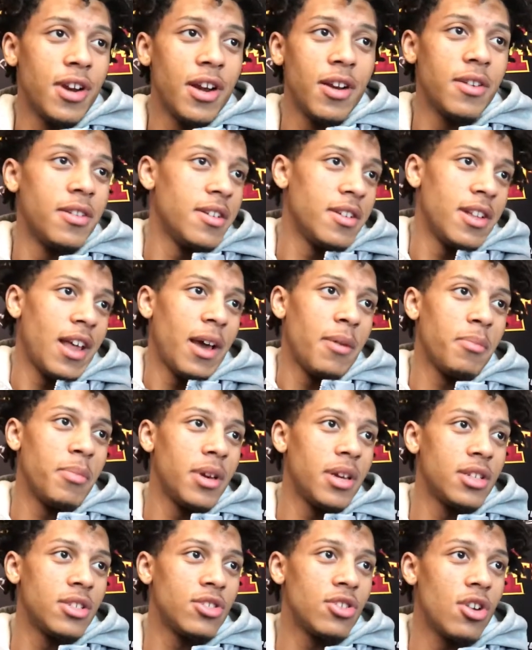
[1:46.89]
They're like
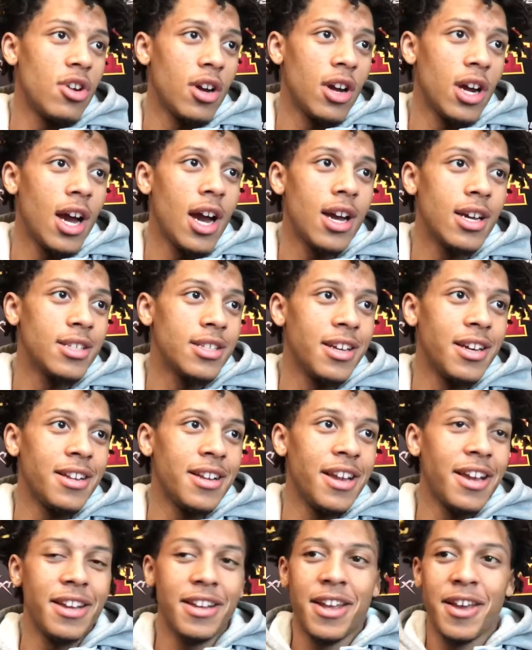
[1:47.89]
big, strong guys.
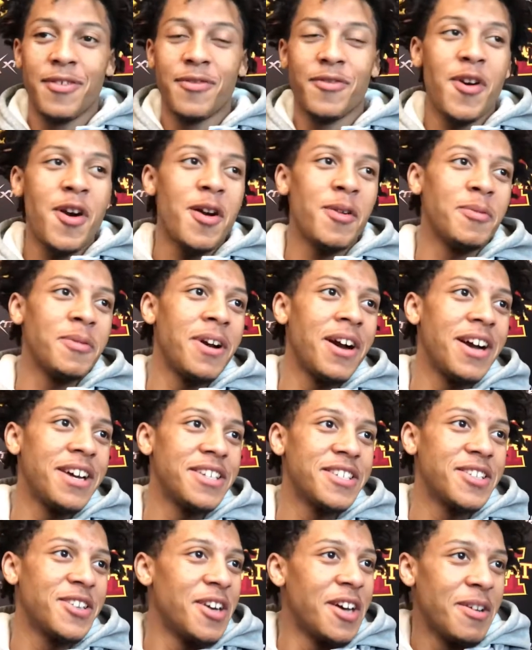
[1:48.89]
They farm
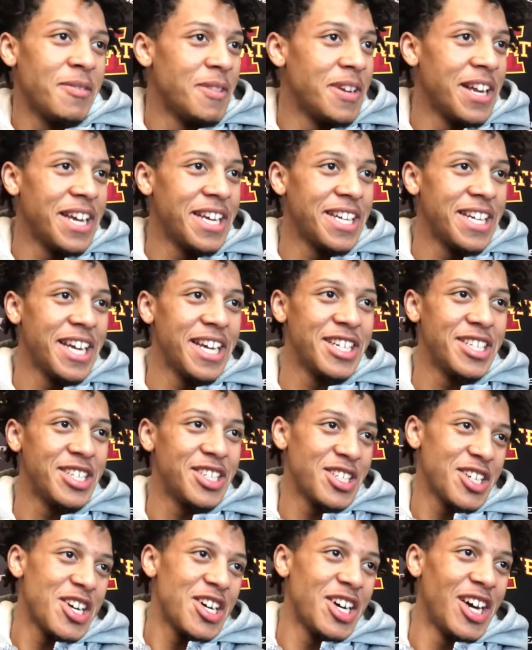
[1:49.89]
guys. So I mean, they
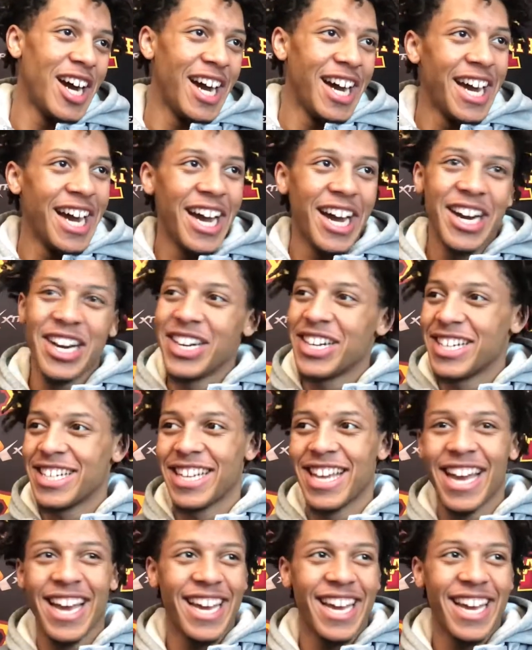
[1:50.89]
strong. I heard